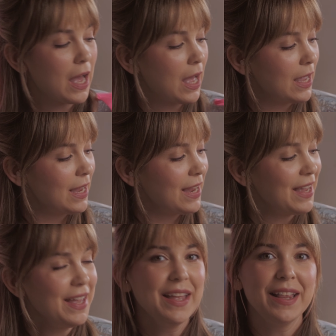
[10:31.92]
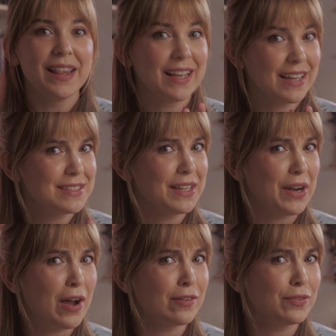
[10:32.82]
I, like I said,
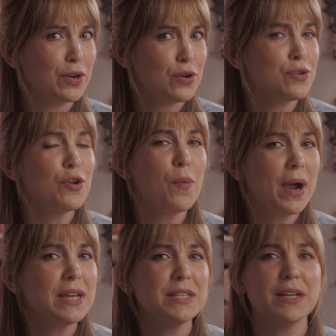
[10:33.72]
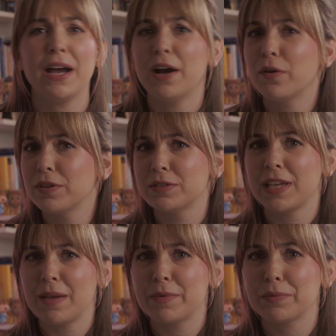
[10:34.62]
have no idea how this
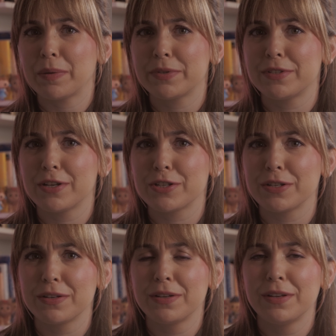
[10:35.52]
came into my possession.